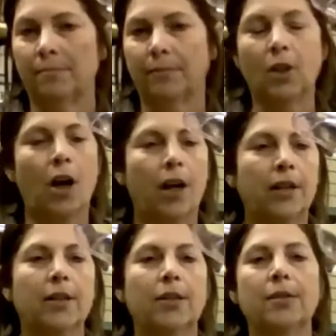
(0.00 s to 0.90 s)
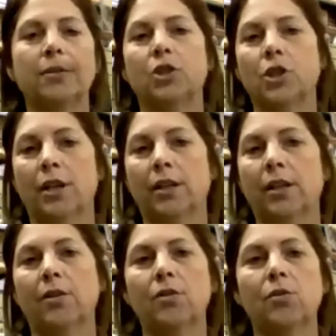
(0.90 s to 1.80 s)
cardinals,
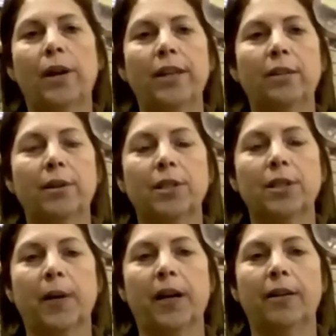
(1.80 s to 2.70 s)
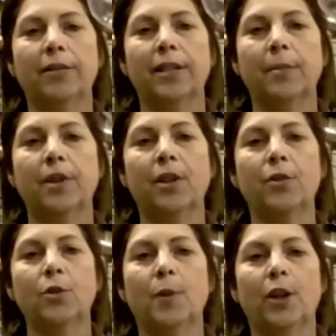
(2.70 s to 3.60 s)
juncos, white-throated sparrows, some of
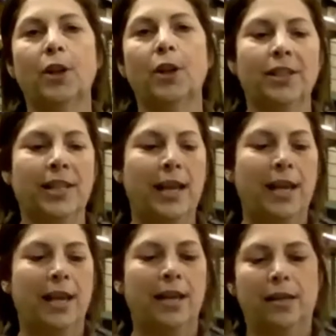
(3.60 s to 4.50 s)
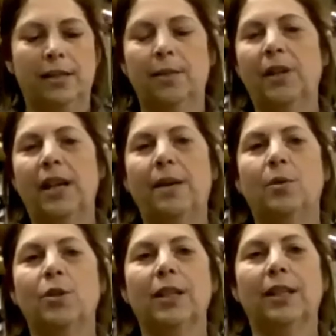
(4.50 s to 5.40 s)
those birds, to be
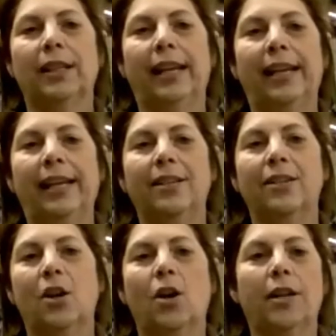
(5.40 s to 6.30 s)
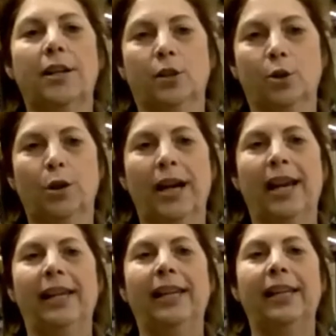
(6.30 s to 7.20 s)
able to land on a
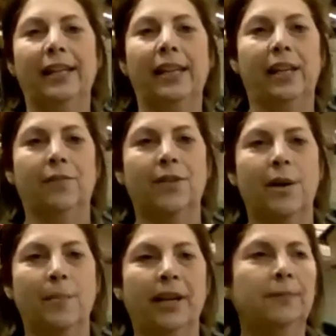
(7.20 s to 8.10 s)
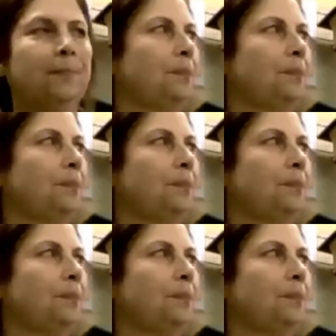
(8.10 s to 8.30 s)
tray and eat from it.